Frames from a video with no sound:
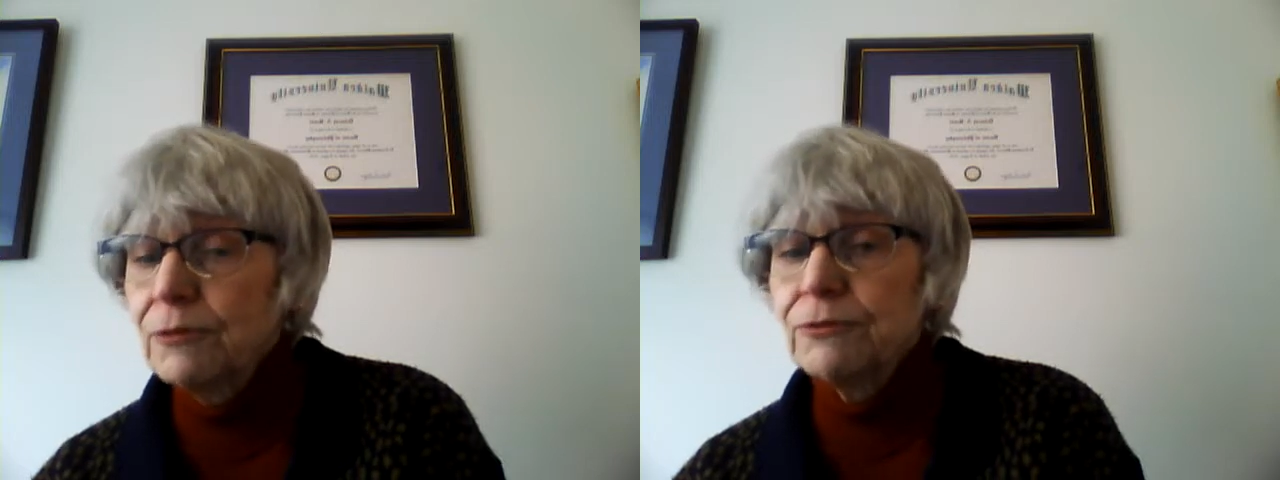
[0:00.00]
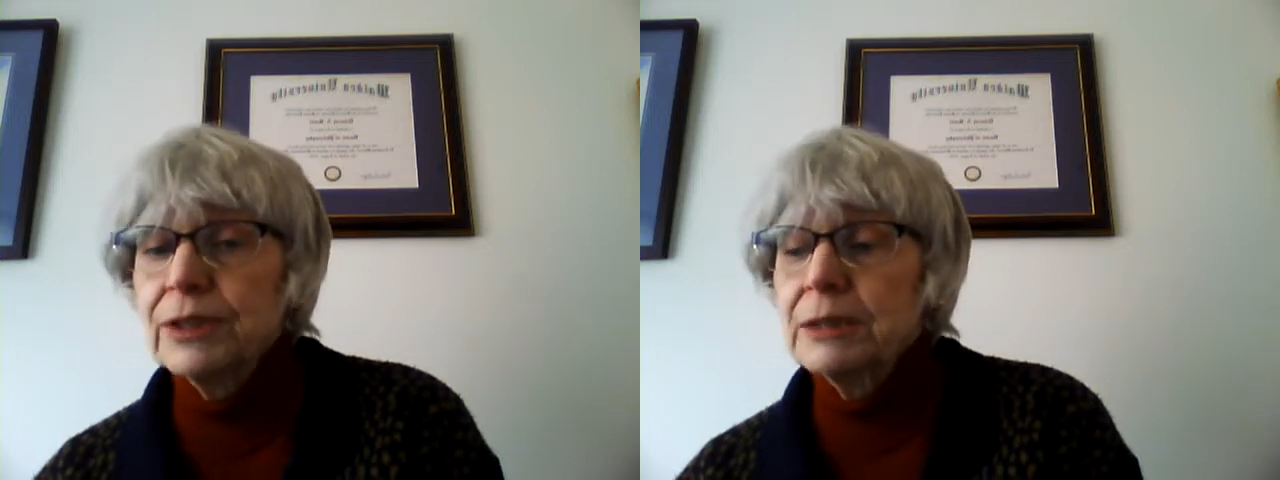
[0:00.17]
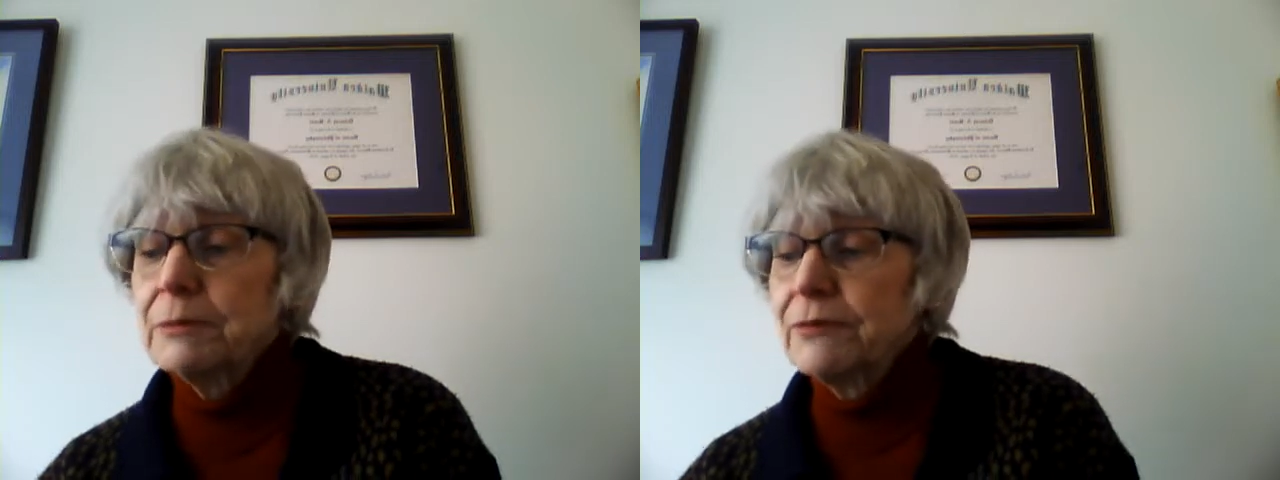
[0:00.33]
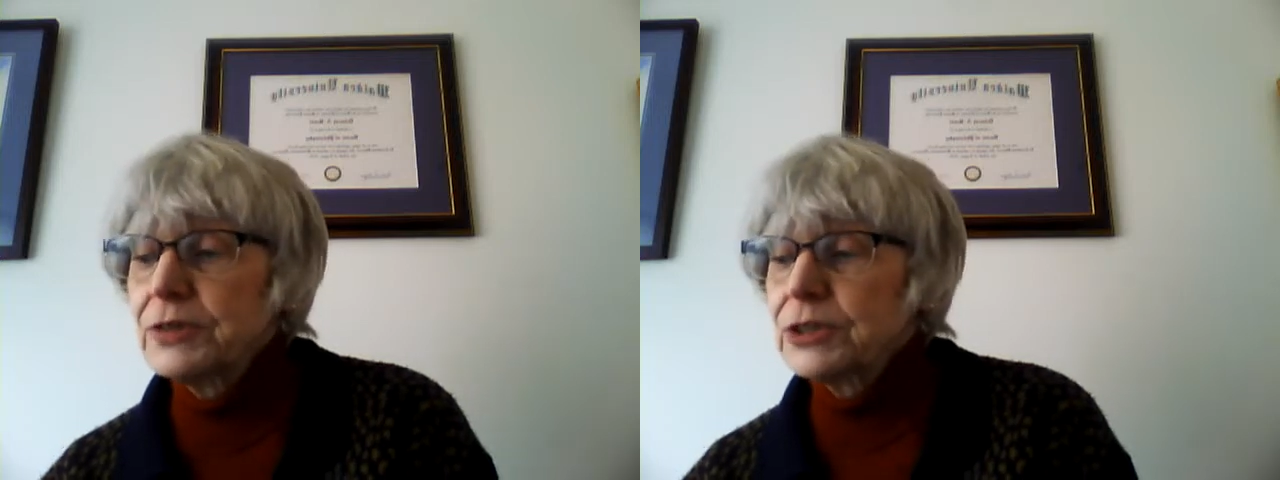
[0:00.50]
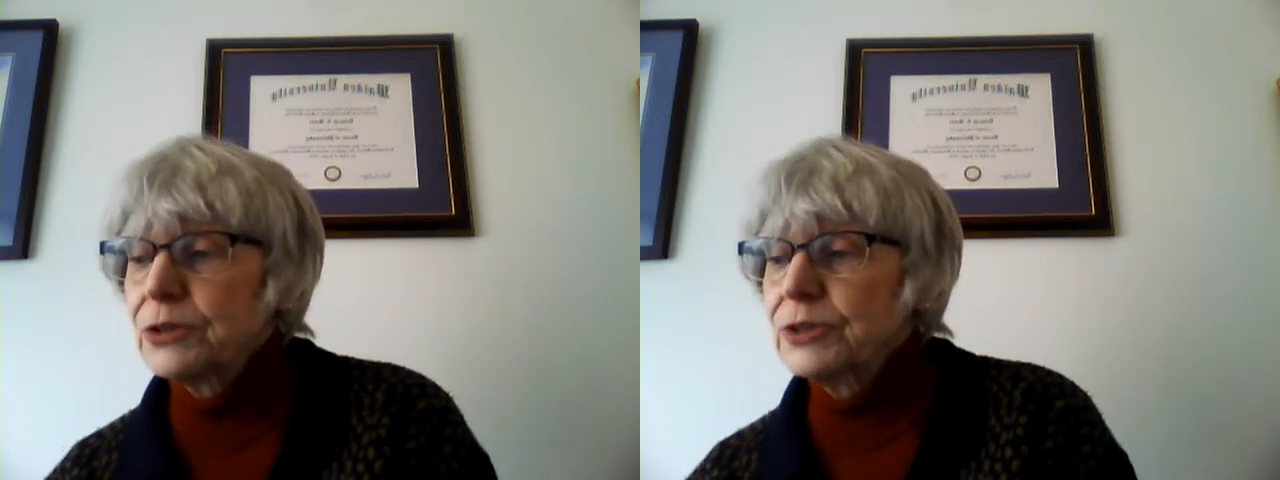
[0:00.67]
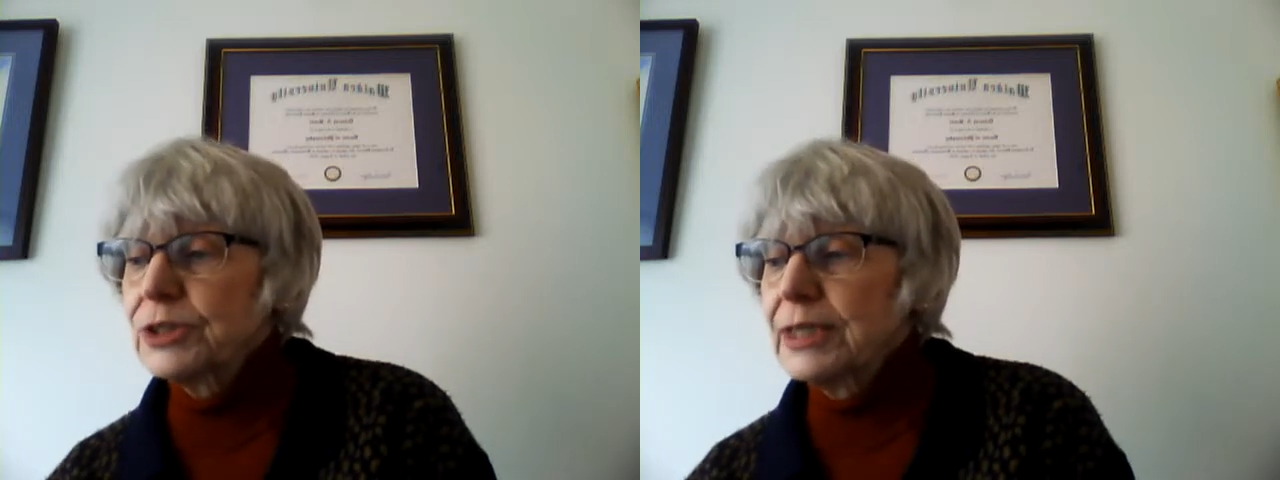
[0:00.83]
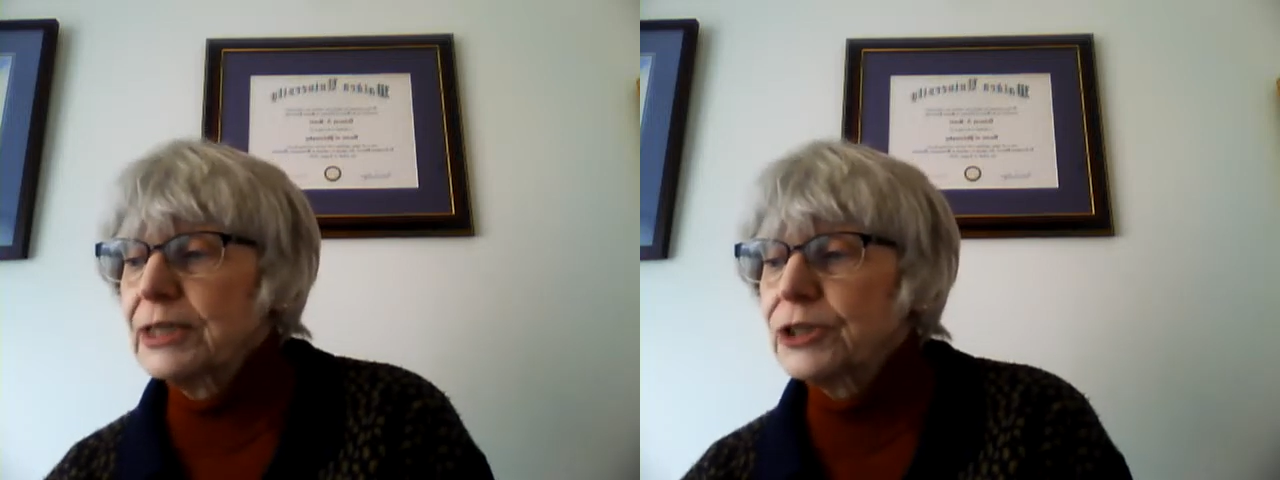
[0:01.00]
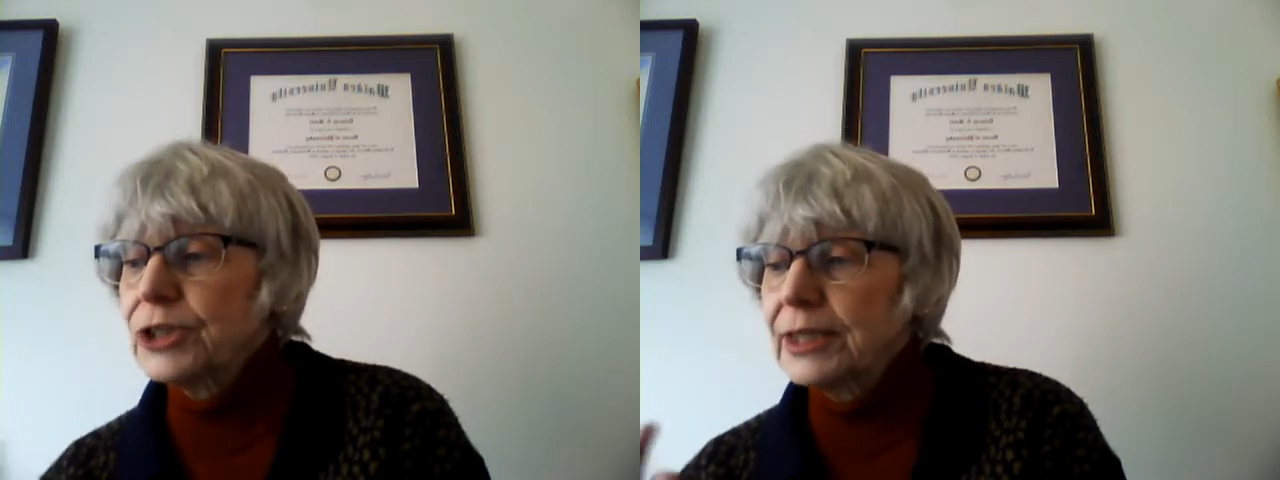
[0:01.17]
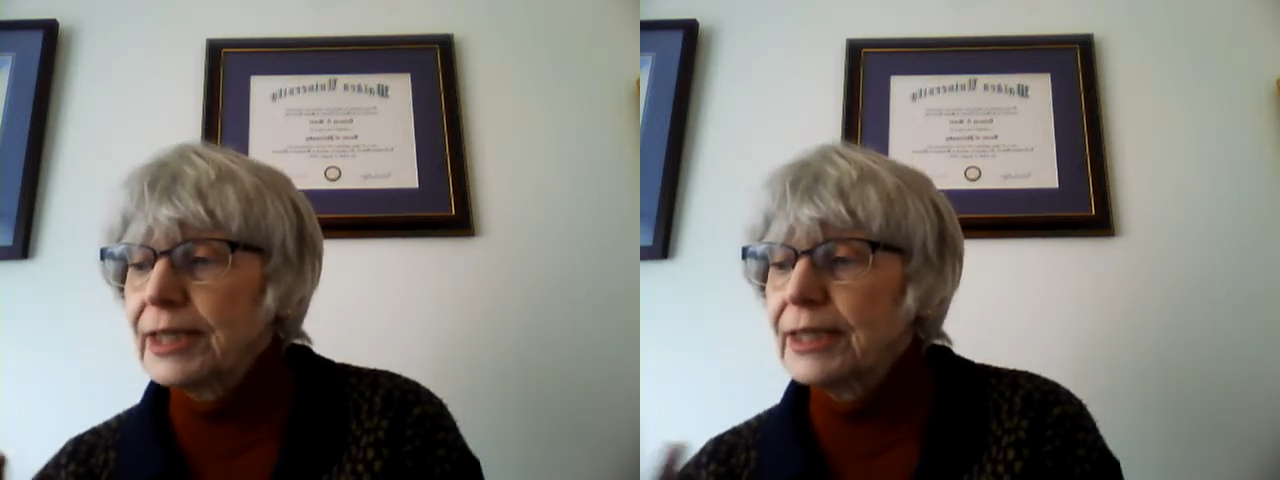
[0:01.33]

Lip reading: freedom of association.